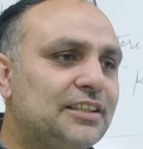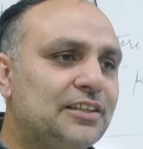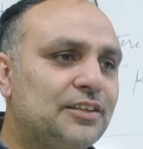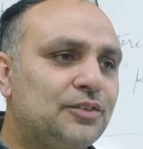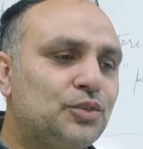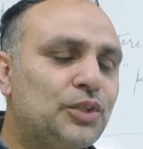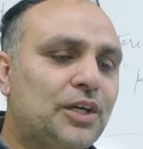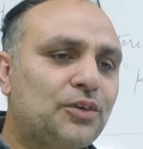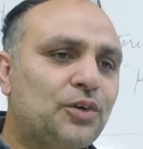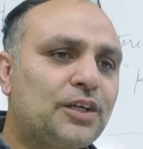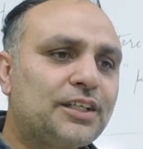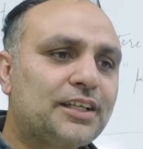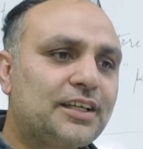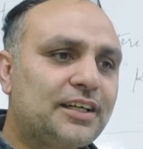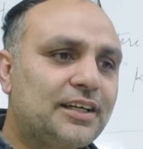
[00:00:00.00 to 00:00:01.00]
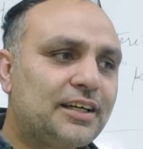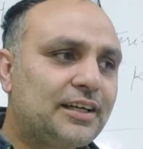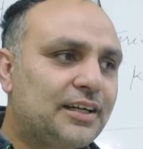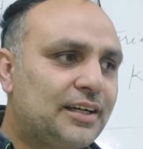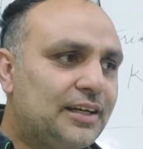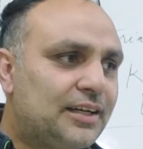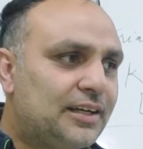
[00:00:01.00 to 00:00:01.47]
We cannot
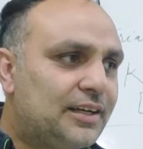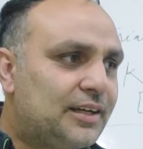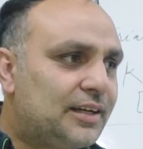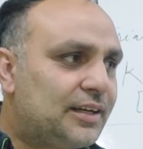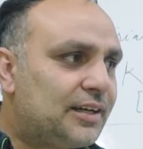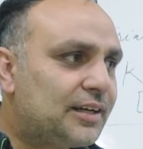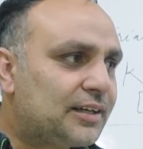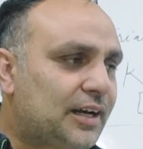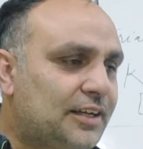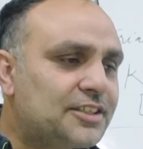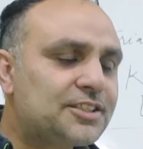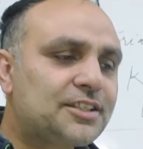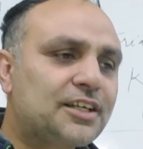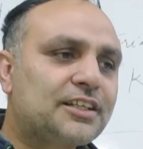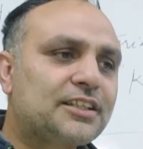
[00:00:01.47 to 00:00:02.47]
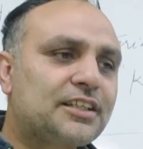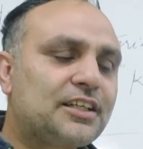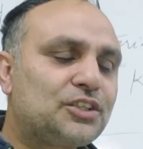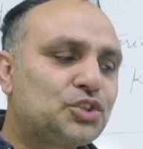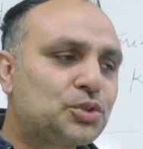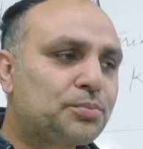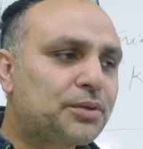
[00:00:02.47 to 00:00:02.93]
construct a
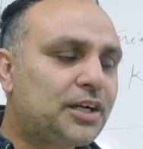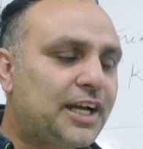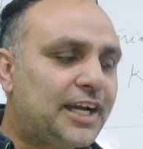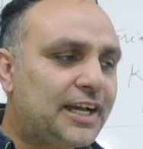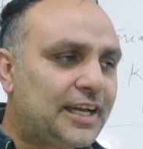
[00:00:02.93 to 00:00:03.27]
supra